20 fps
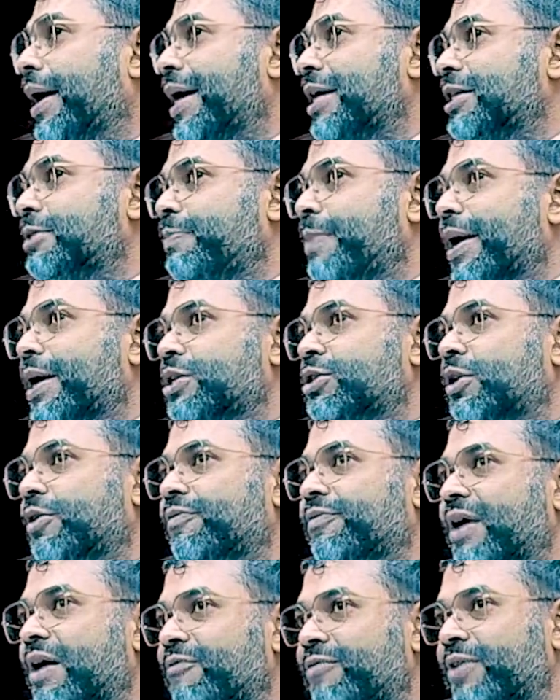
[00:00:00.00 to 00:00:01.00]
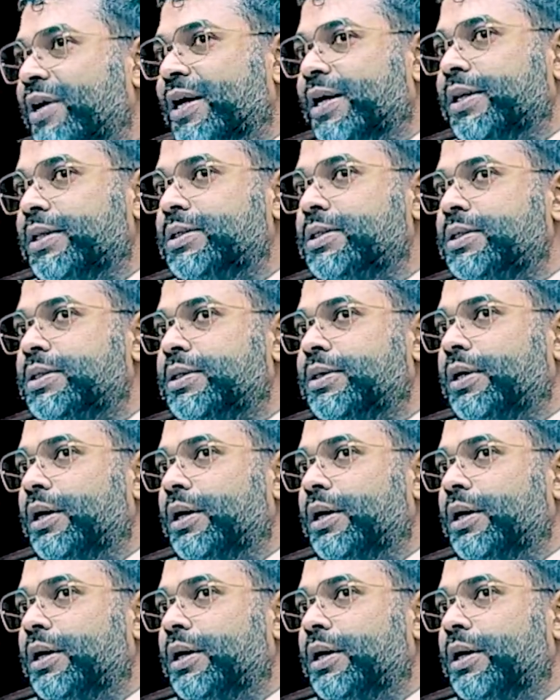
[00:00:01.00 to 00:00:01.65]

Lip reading: aspects of governance